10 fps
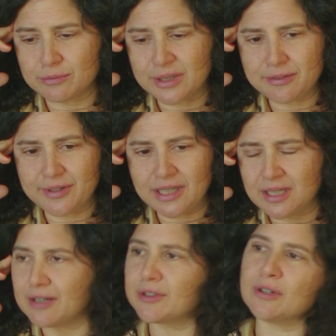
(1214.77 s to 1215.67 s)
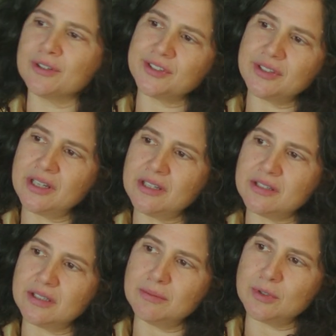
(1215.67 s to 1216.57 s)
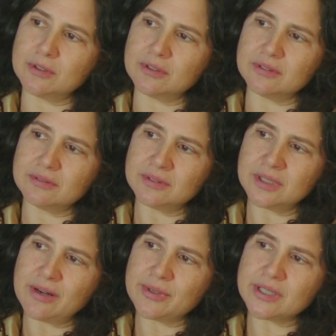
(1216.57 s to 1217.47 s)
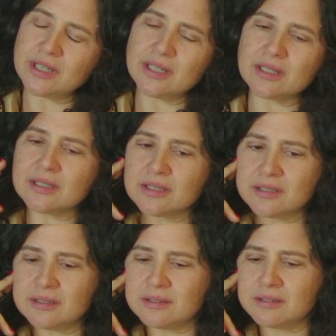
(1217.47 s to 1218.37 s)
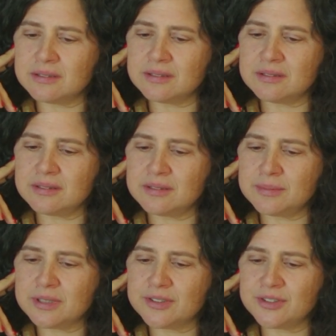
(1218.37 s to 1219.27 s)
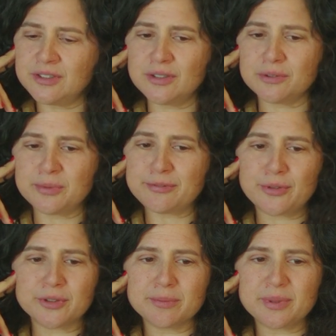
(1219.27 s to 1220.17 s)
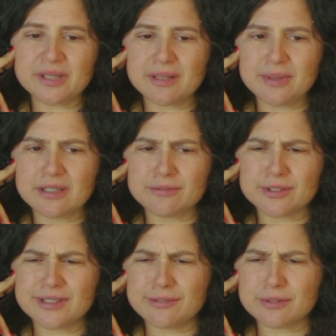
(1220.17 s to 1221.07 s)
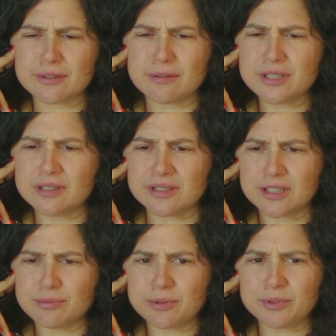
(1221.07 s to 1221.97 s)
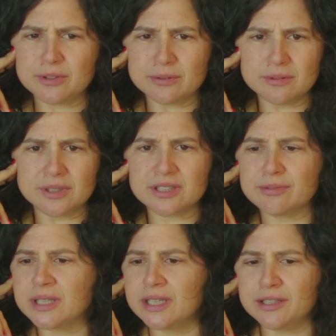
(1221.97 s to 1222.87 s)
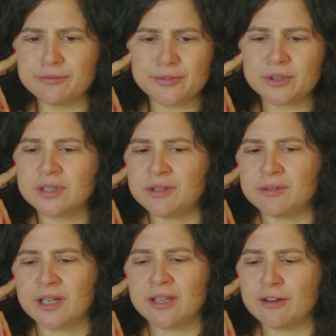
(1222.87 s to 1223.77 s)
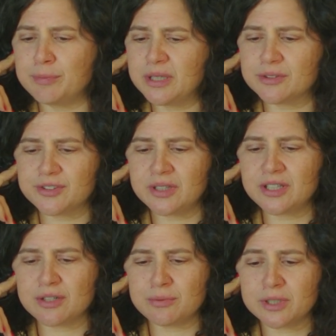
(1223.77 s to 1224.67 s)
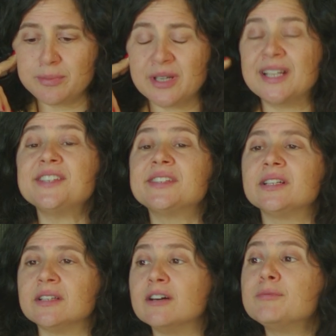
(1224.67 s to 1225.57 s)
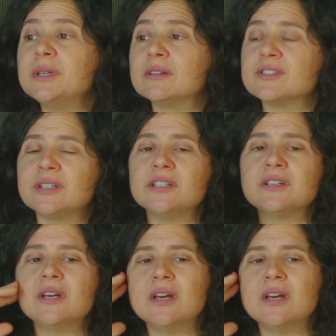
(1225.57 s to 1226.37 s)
What if I never go on stage anymore? And I was like, because, before the pandemic, it was never a question. That's what we do. That's what I live for. I love being on stage. I want to be, and I still love being on stage.